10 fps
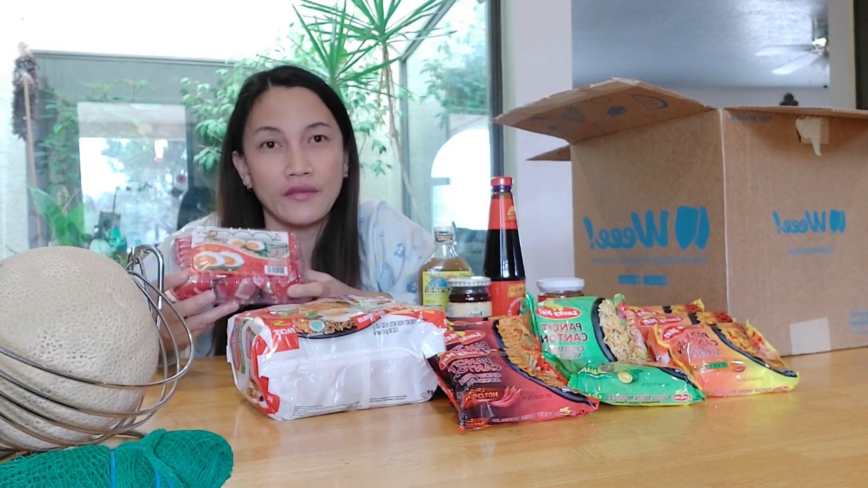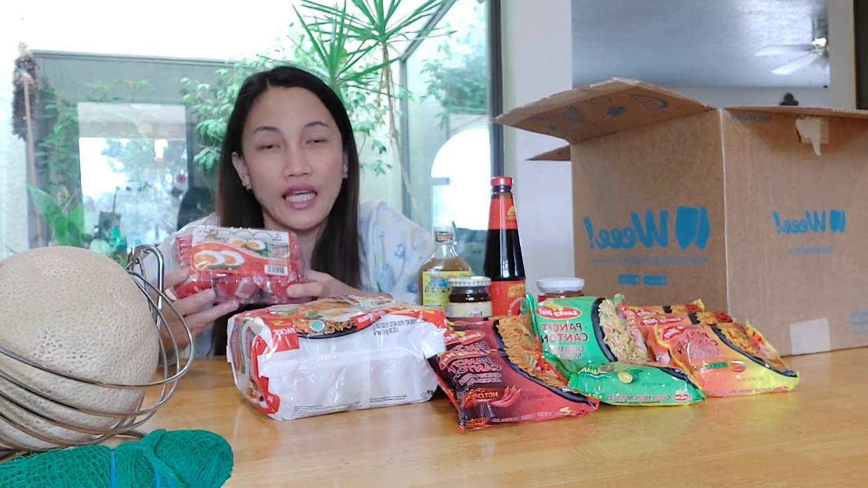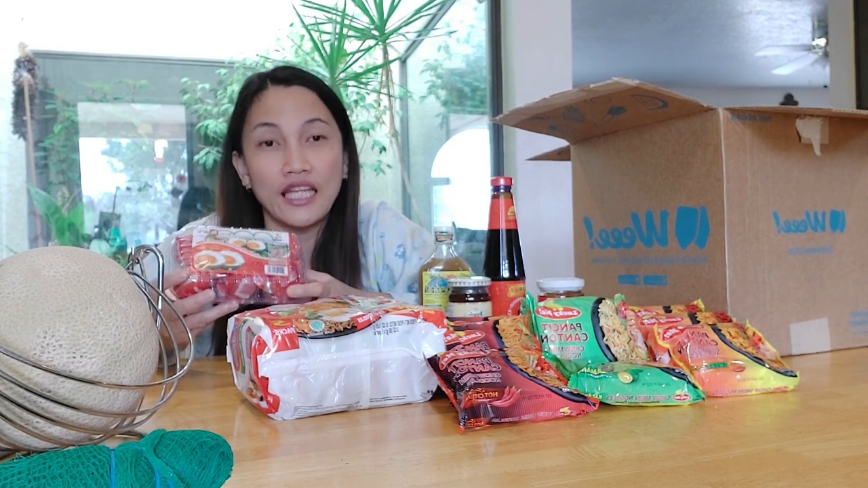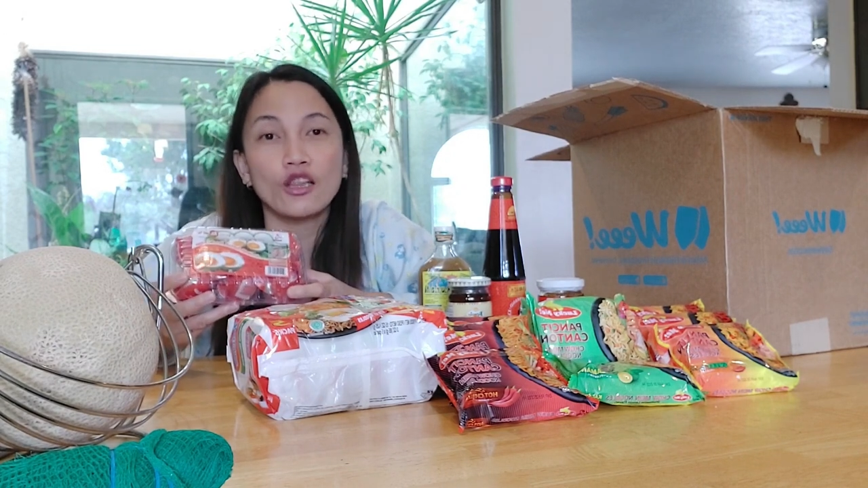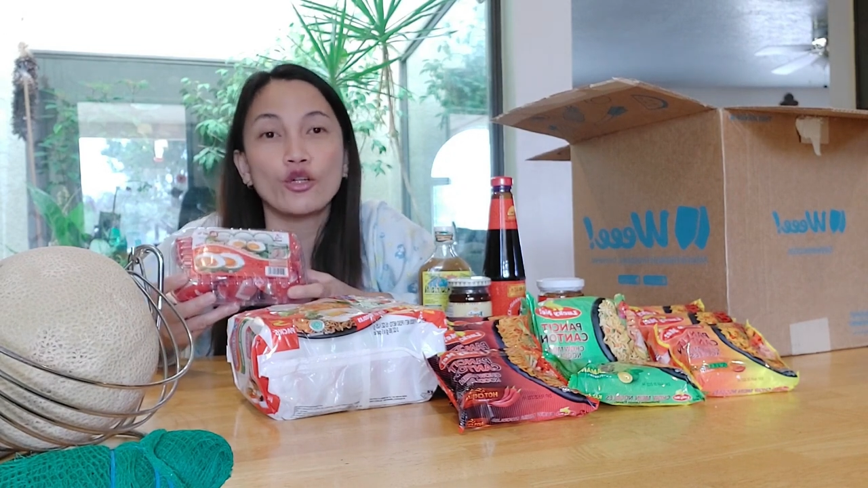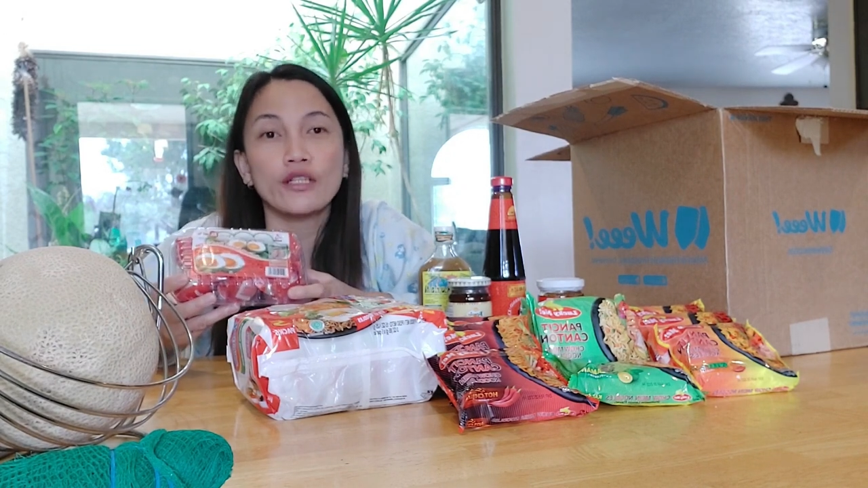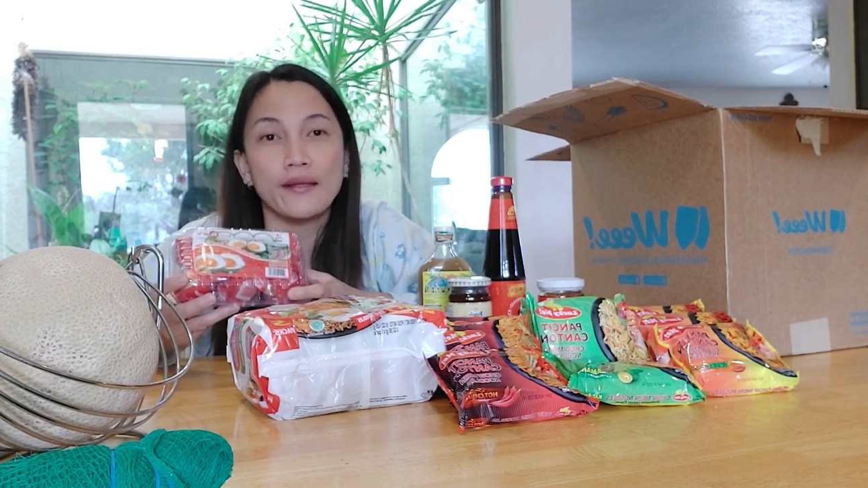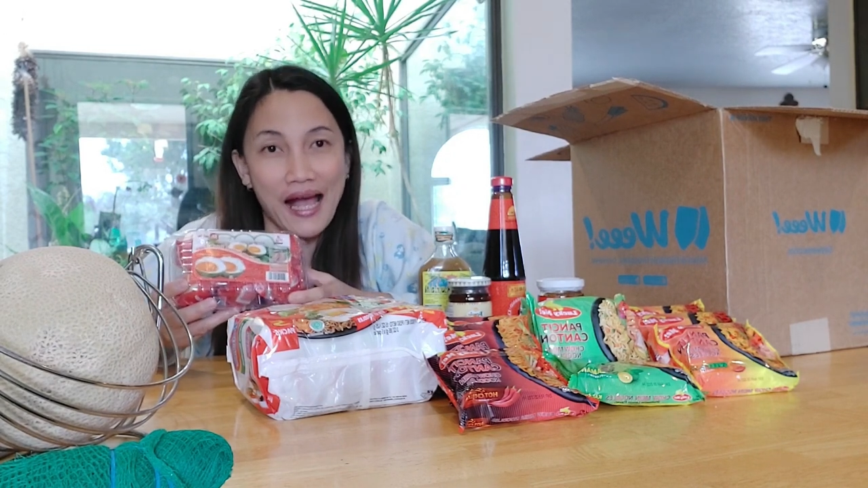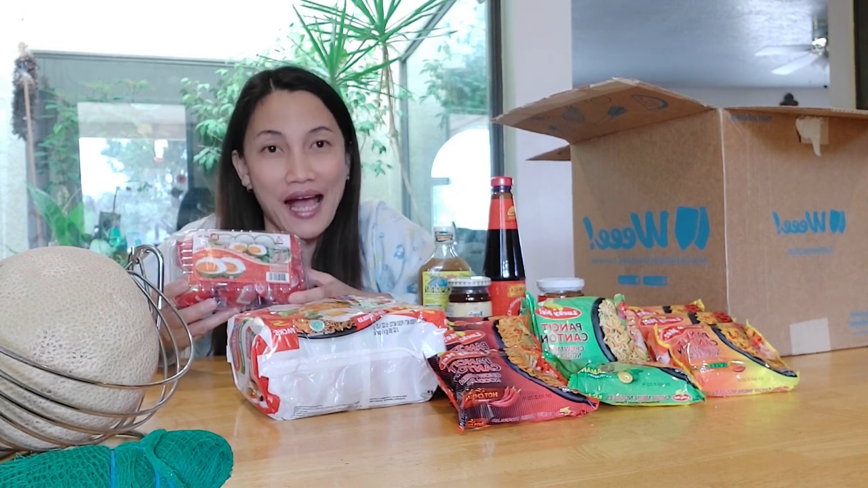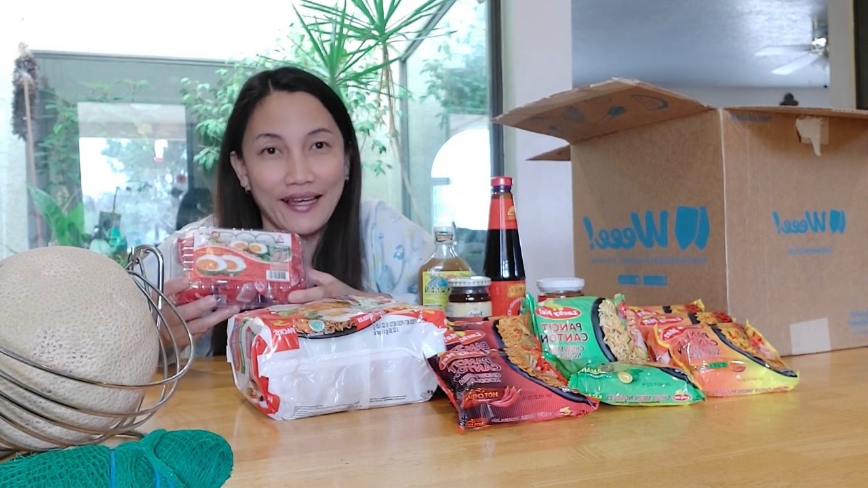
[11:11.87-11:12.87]
itlog
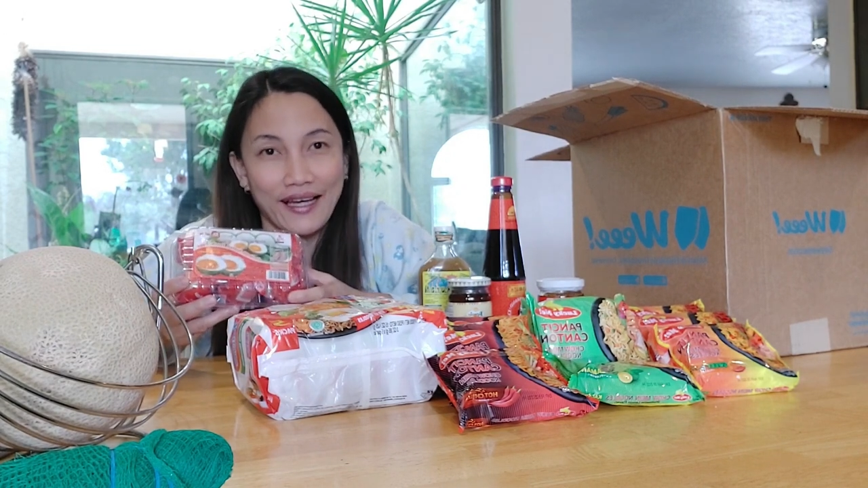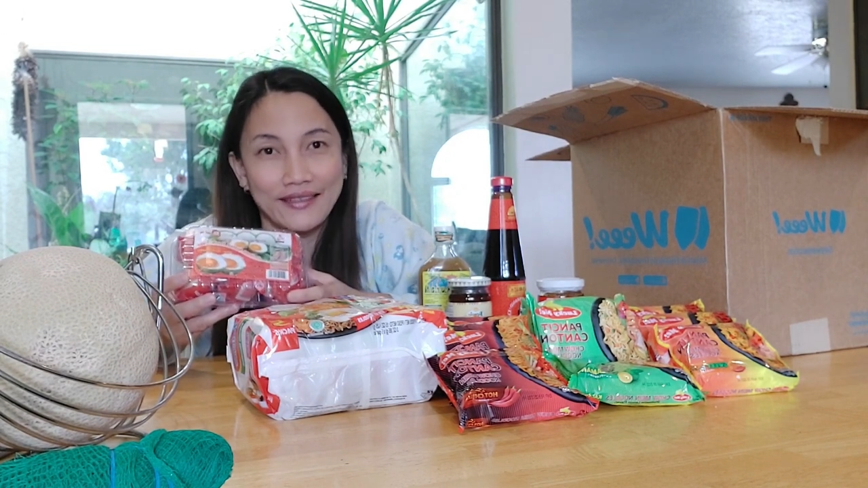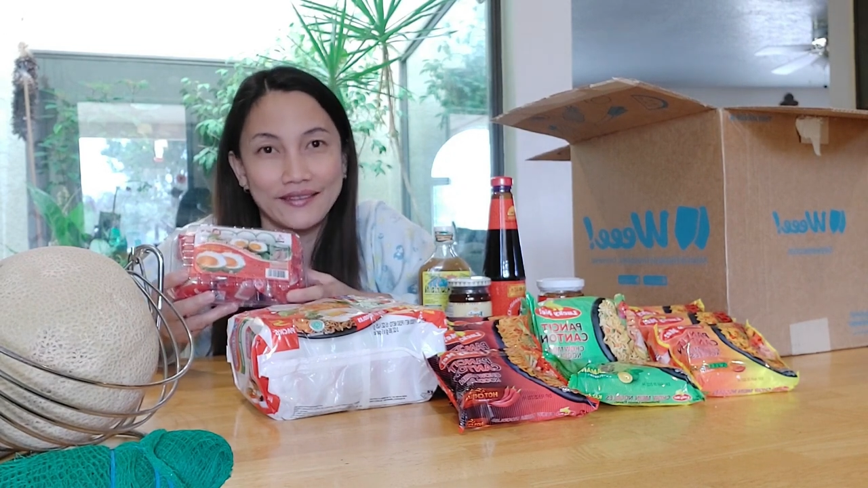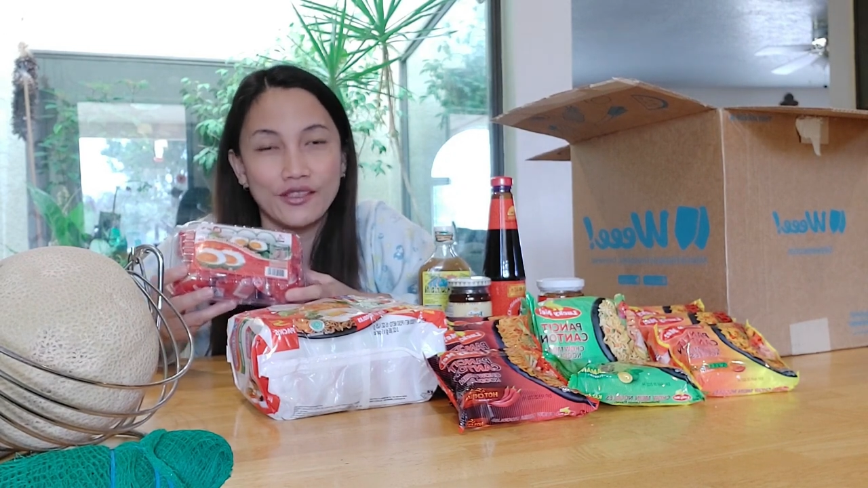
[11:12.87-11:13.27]
na maalat.